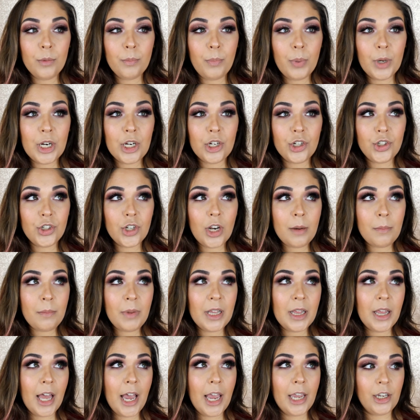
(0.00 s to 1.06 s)
but it shouldn't
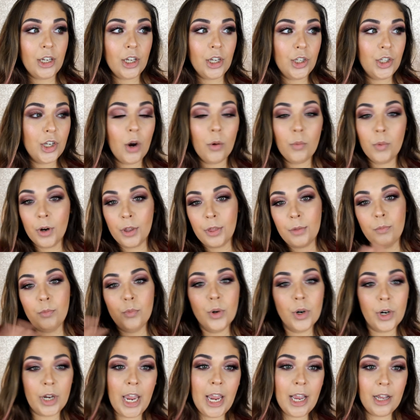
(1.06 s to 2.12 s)
be like, no, we're,
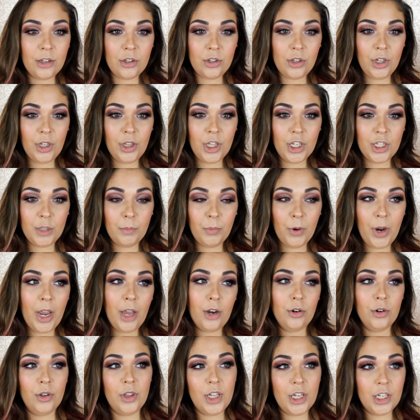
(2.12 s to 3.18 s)
we're canceling this
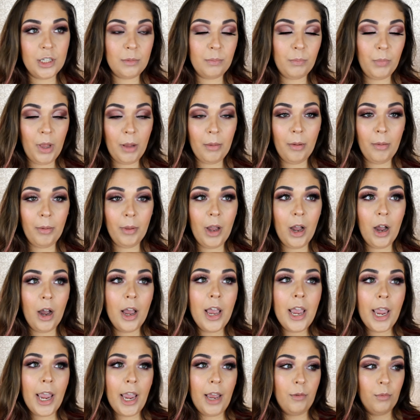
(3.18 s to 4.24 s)
brand or this blah, blah, blah,
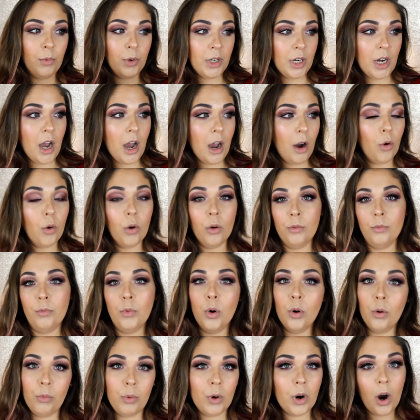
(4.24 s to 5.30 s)
and we're not, or,
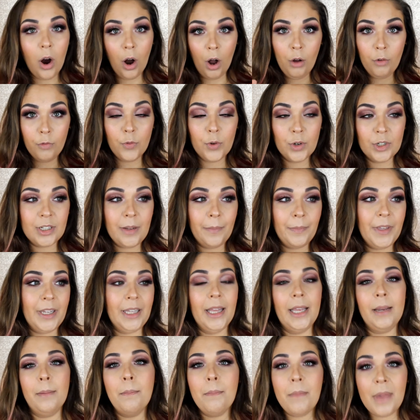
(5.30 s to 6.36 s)
or we're all for something.
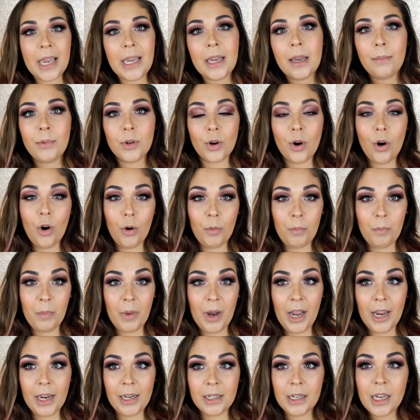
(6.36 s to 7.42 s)
Like, make up your own
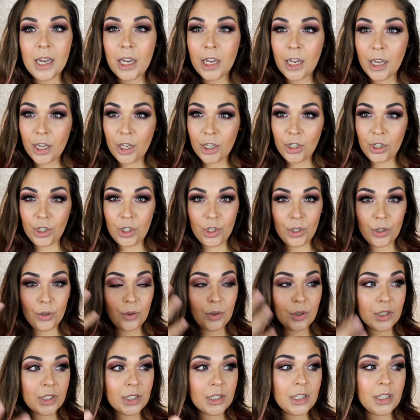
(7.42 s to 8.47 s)
mind.
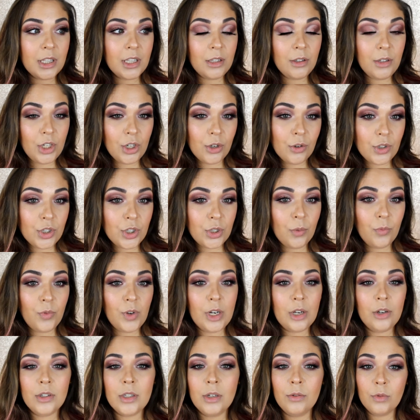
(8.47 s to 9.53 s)
Use YouTube
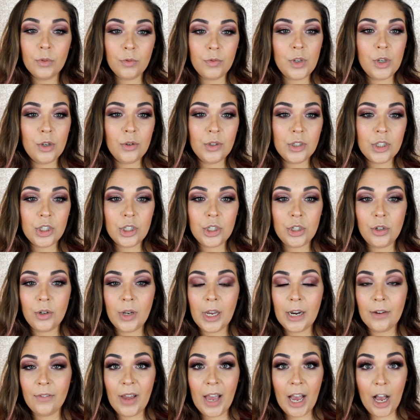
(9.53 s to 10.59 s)
videos and reviews to
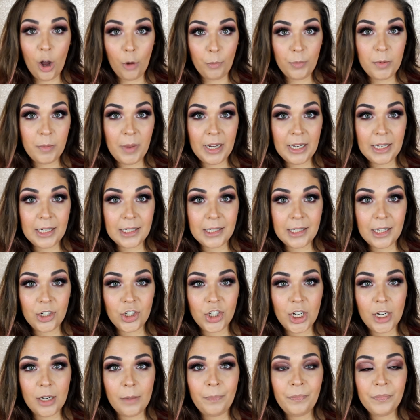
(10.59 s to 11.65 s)
kind of help you make a
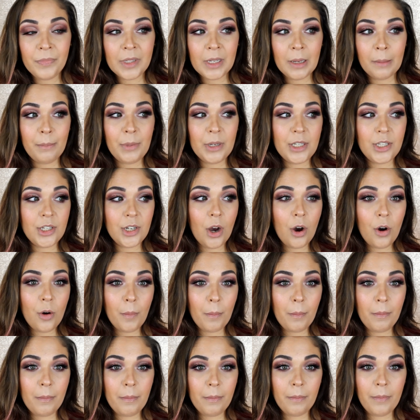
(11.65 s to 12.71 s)
decision, but
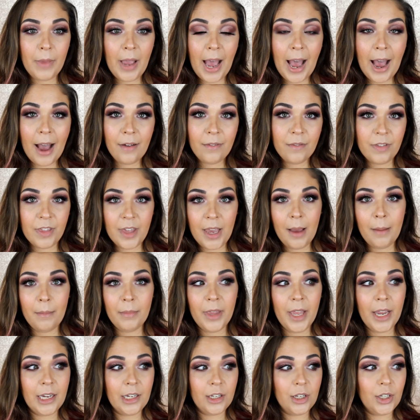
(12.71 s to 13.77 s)
don't have them
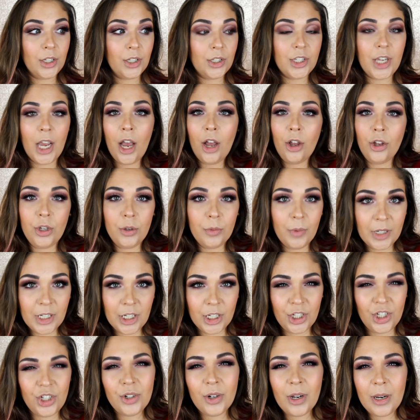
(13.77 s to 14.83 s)
like tell you what to
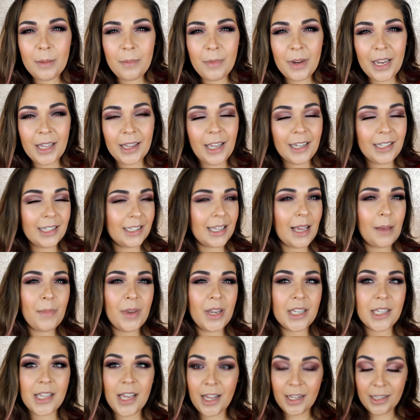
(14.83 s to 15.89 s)
do. You know what I mean? Like, does that
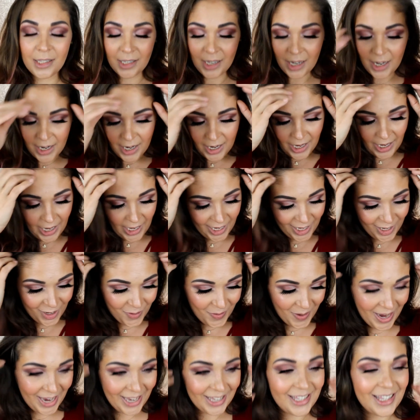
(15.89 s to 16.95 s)
make sense?
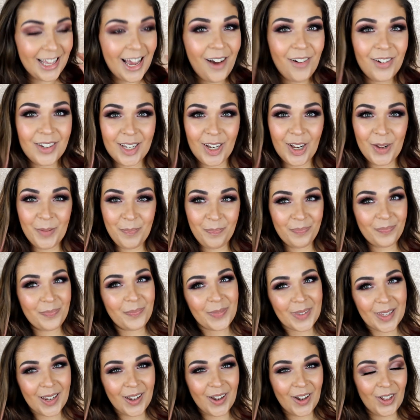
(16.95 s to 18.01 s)
Anyways, that was
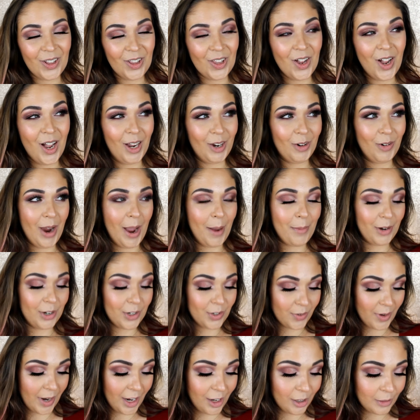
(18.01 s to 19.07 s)
a, a long rabbit
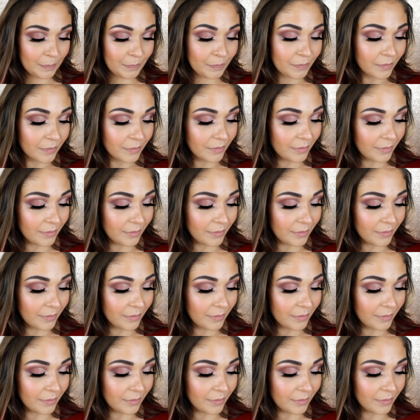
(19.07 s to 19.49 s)
trail.